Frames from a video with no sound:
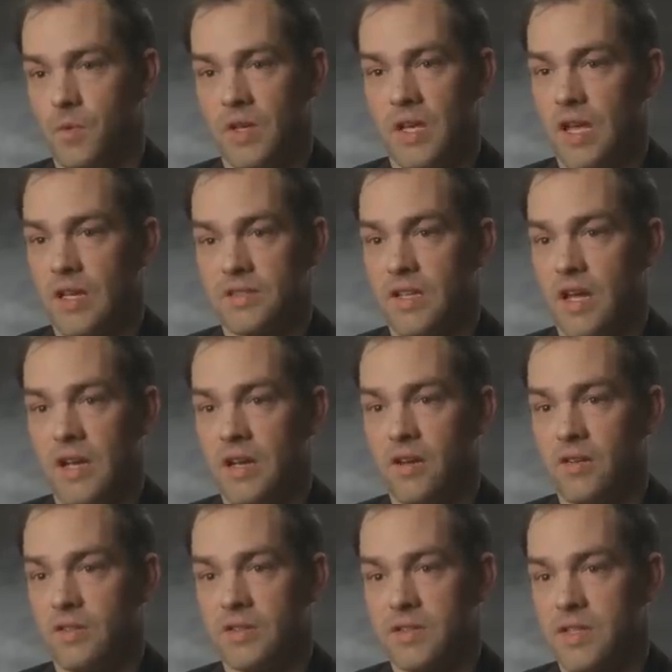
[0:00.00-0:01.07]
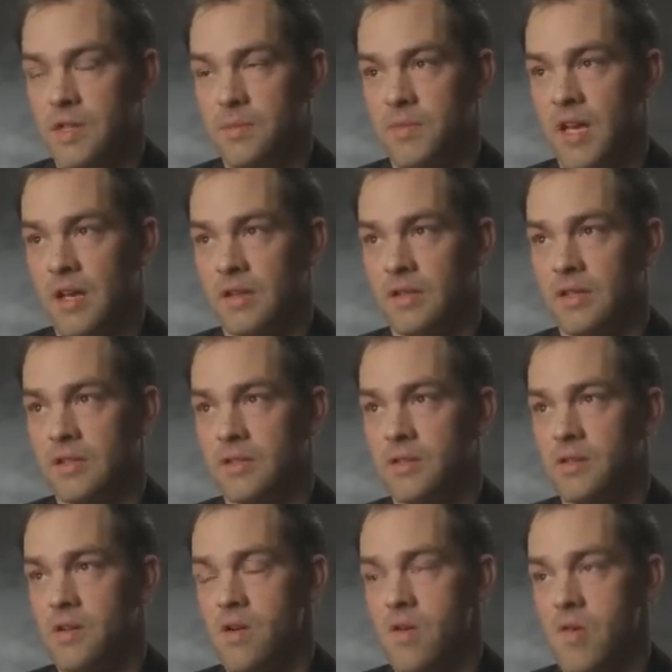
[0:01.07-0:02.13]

We can't stand here and just keep taking this.